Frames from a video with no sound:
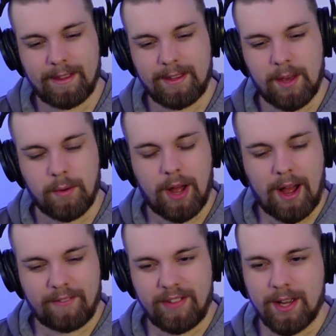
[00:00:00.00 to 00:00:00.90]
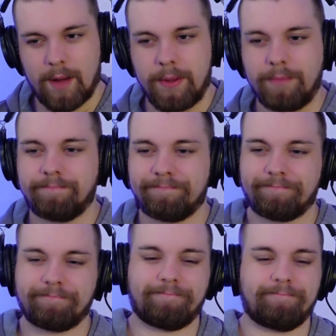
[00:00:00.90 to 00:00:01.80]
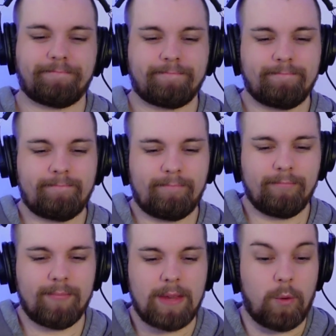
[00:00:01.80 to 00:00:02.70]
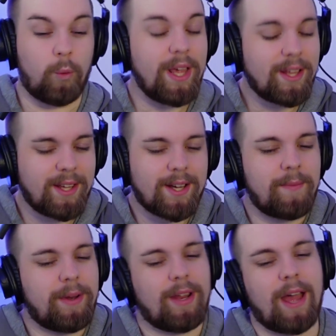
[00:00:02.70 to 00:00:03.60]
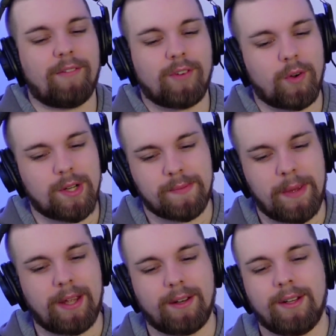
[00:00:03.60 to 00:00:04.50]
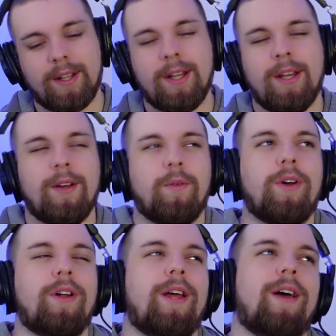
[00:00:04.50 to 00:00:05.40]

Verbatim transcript: Yeah, we got RV coming. Weekly coming. Yeah, of course, man. We got, ugh,